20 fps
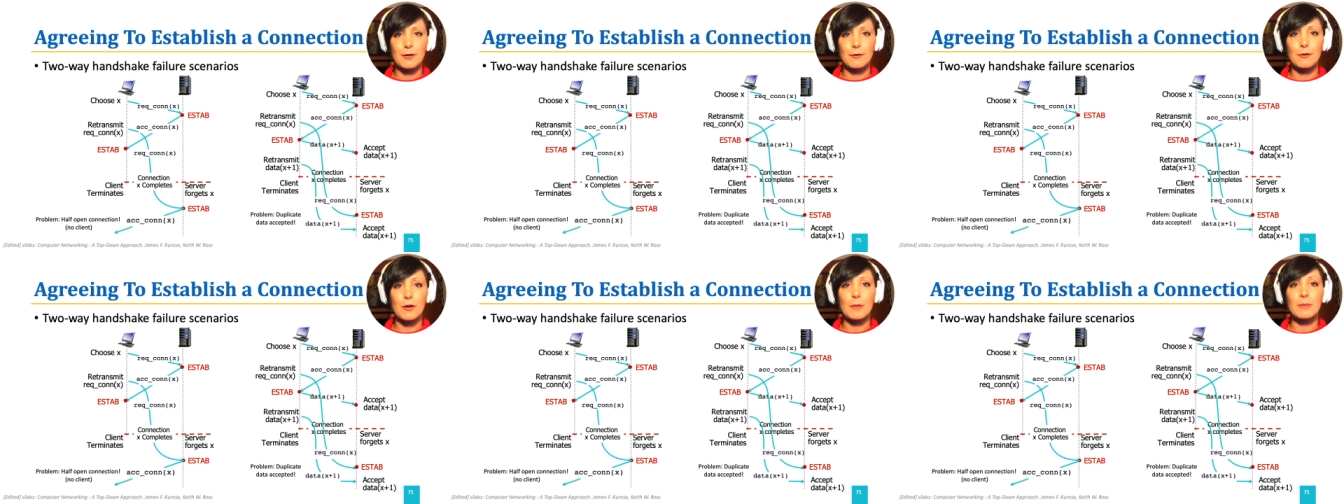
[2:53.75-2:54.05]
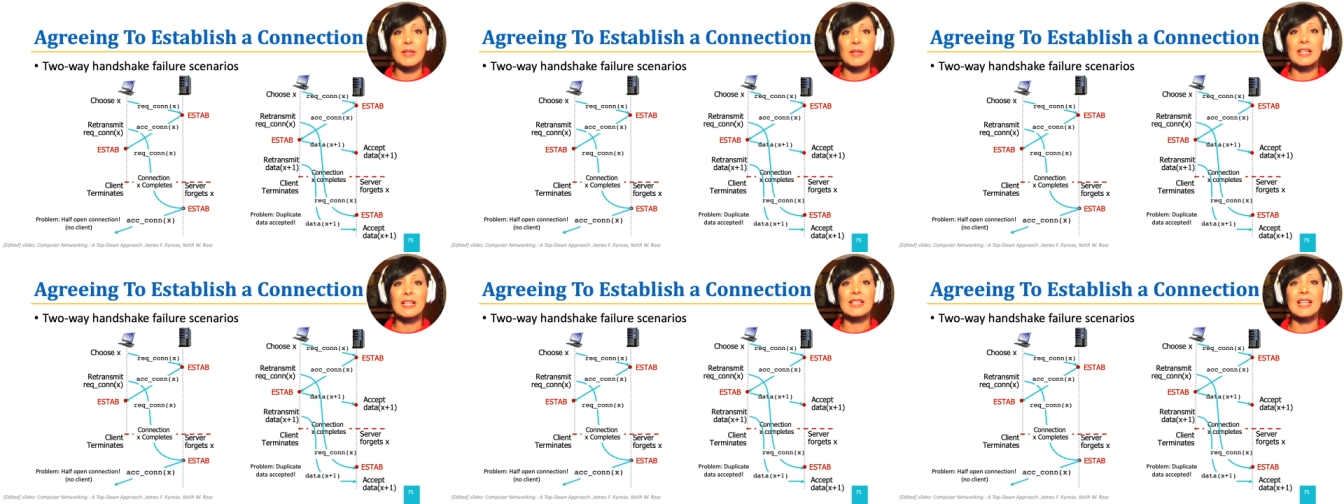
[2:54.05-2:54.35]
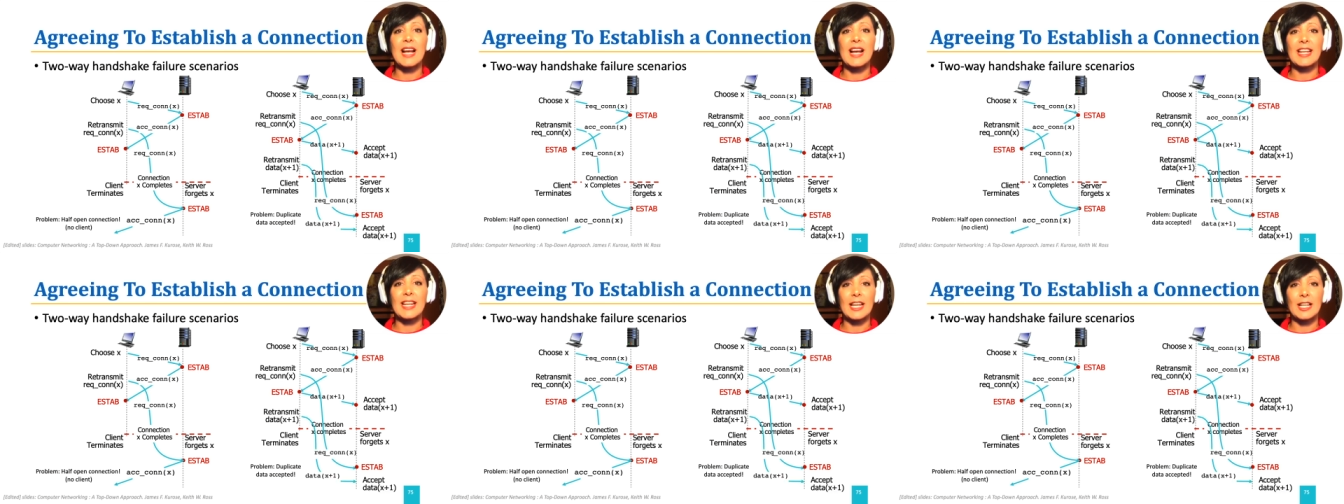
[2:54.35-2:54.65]
from the
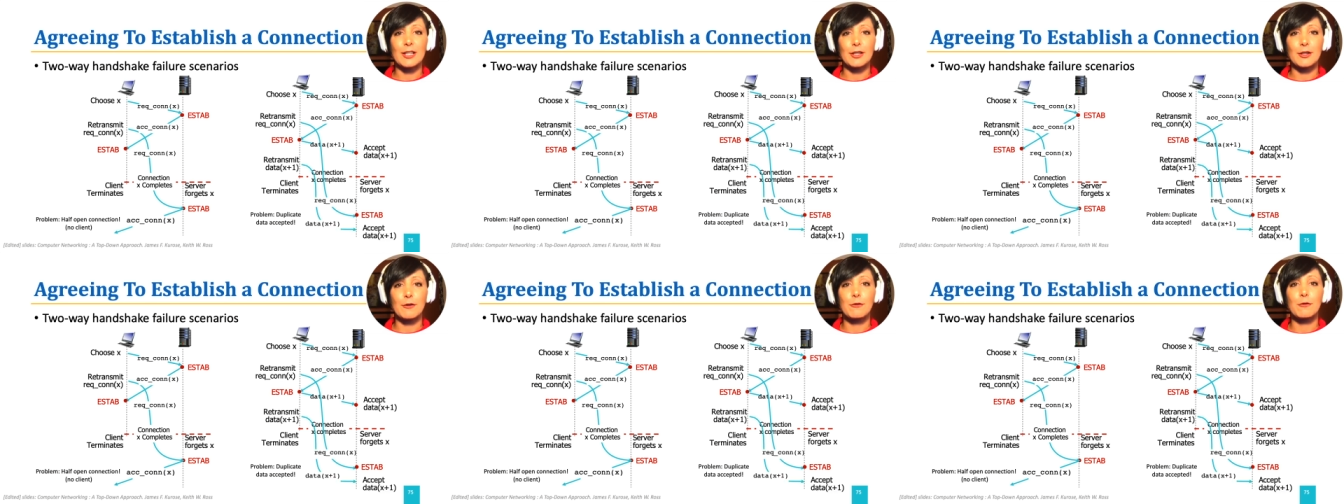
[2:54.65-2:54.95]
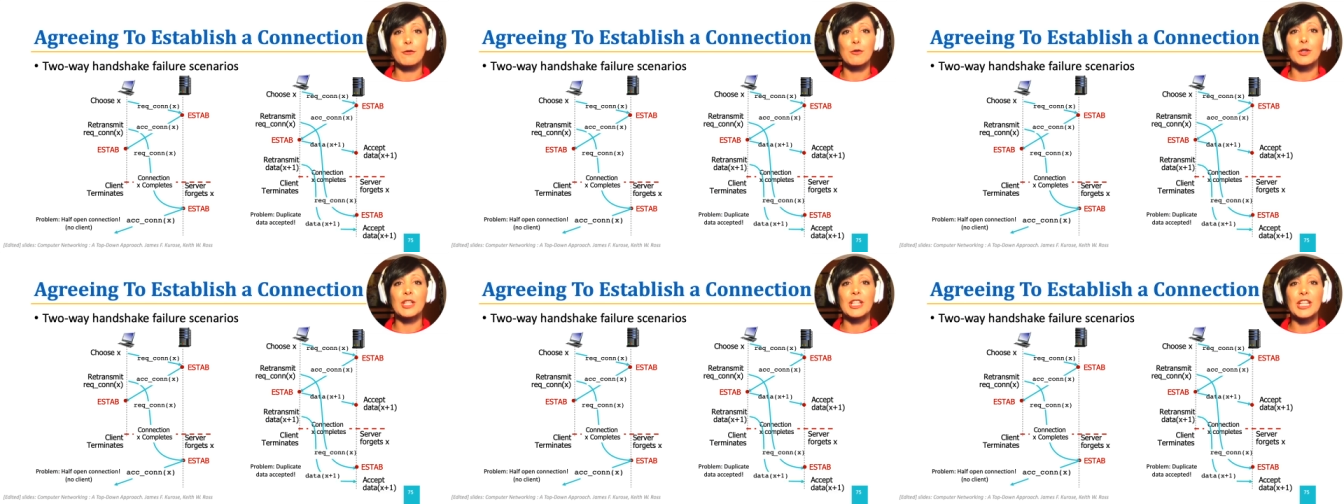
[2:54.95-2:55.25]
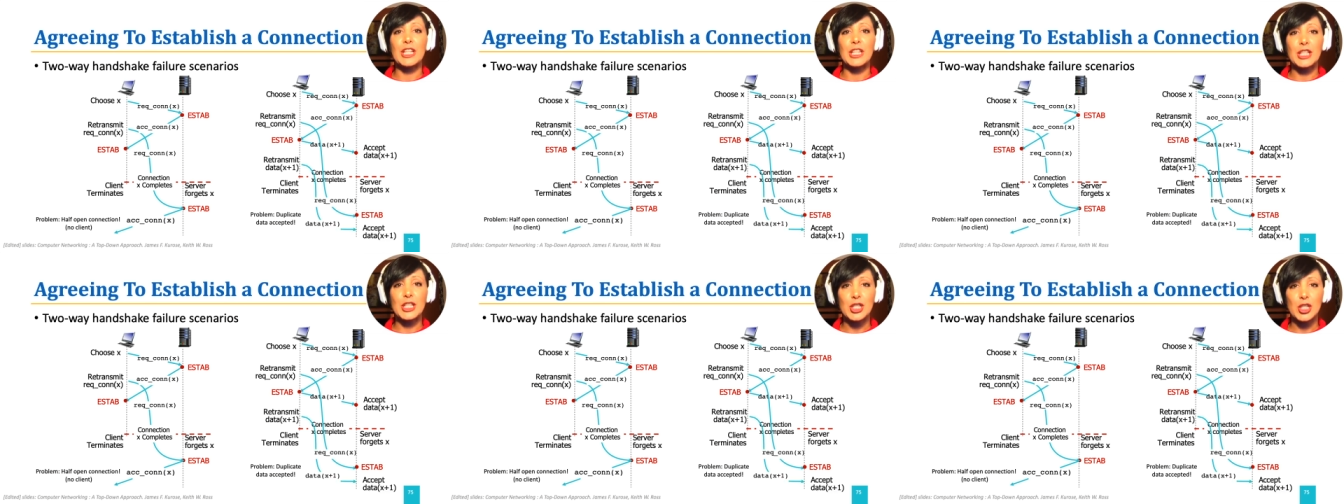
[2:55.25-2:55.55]
client for the
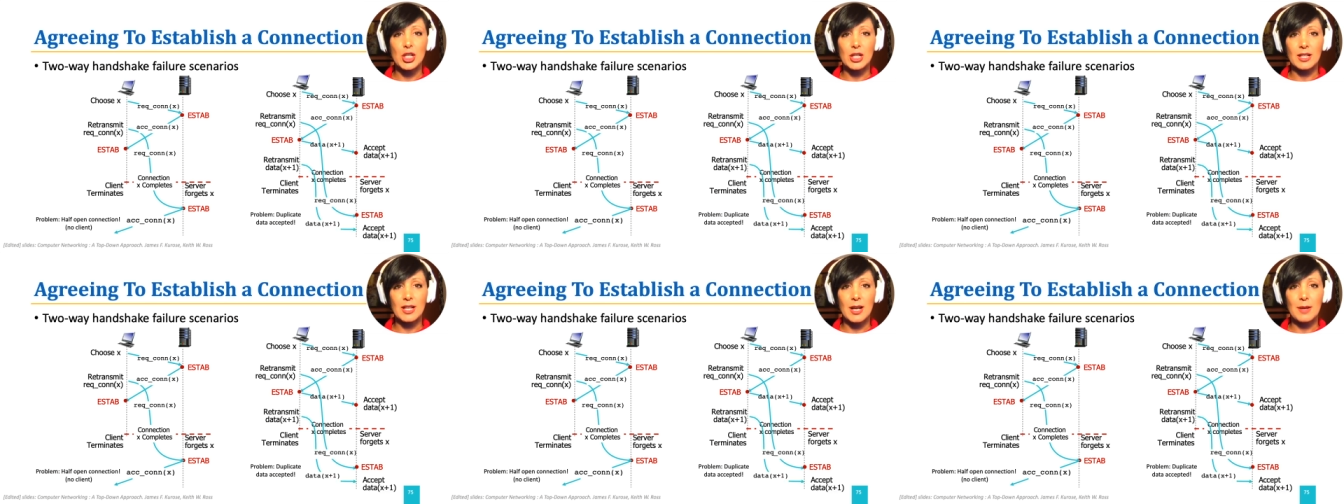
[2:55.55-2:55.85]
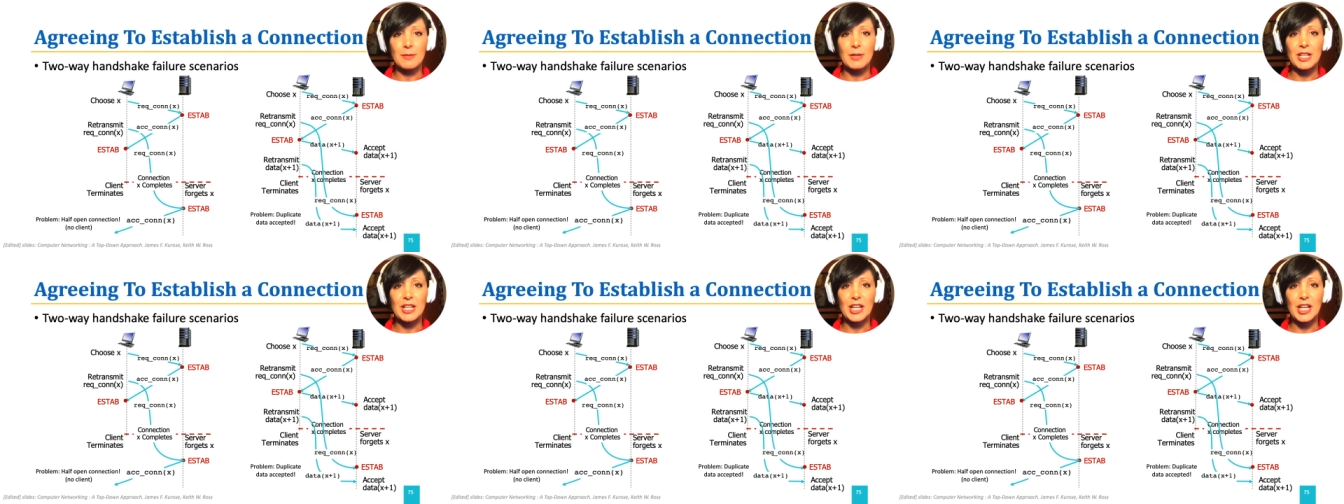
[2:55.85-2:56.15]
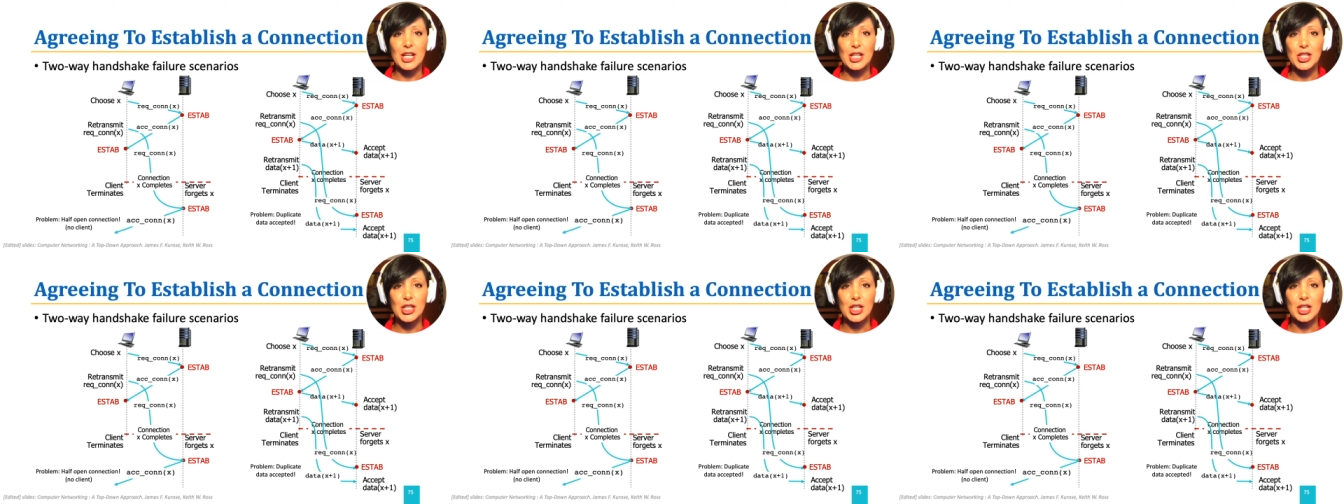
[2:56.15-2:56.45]
initial
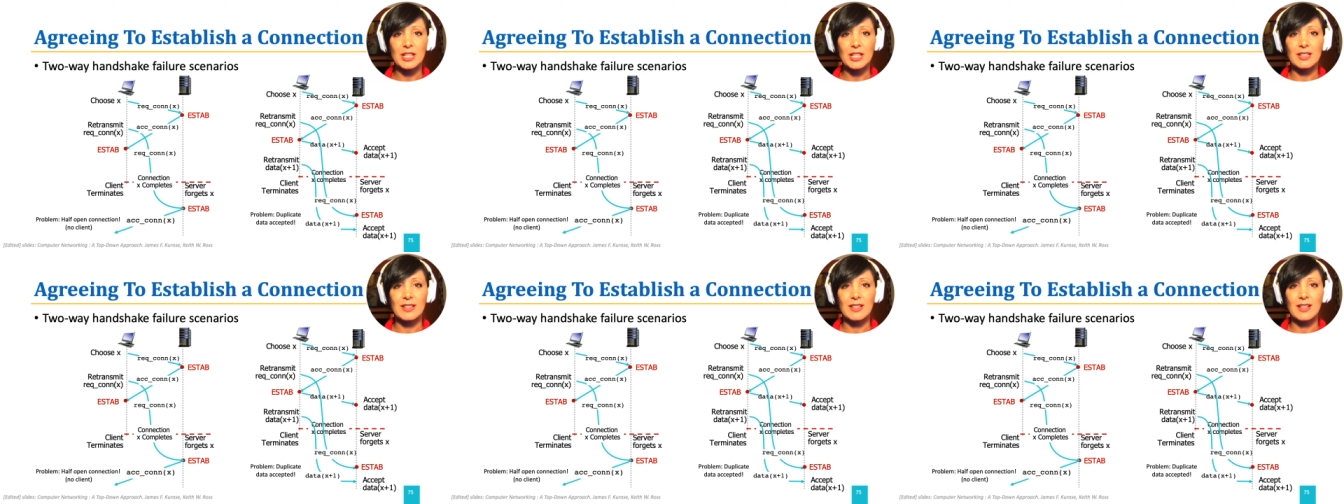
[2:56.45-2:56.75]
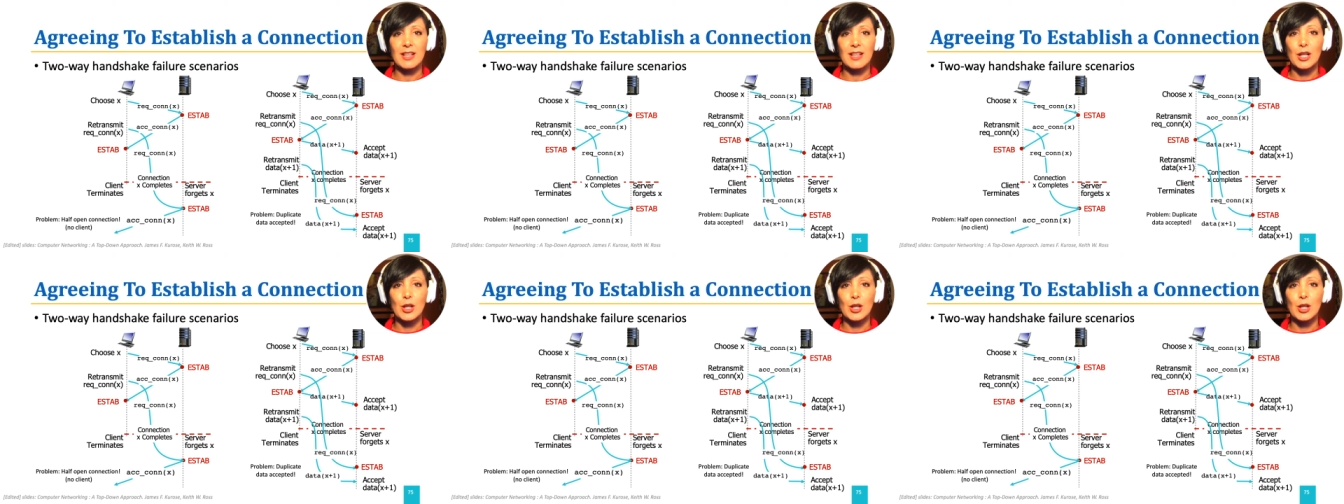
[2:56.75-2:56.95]
communication